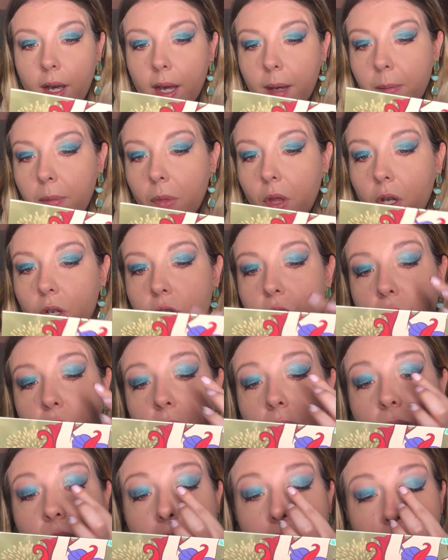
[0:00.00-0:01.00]
I'm not sure
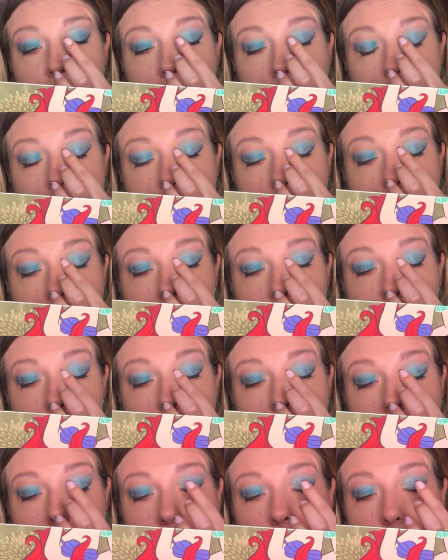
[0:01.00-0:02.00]
if it translates
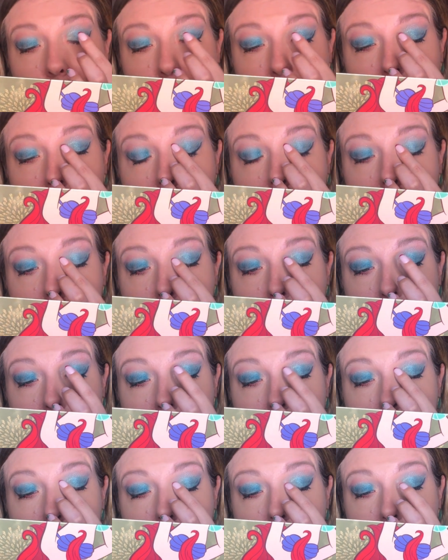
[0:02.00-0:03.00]
to the camera,
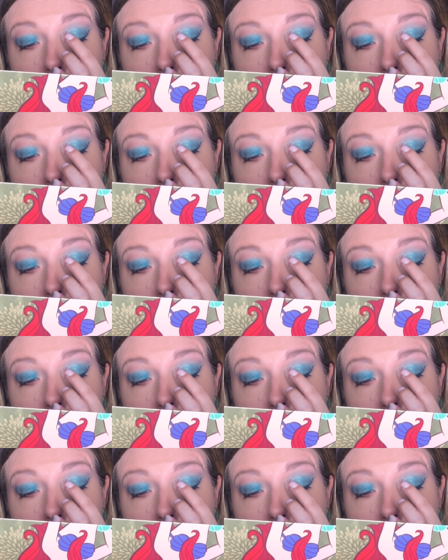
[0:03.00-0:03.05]
but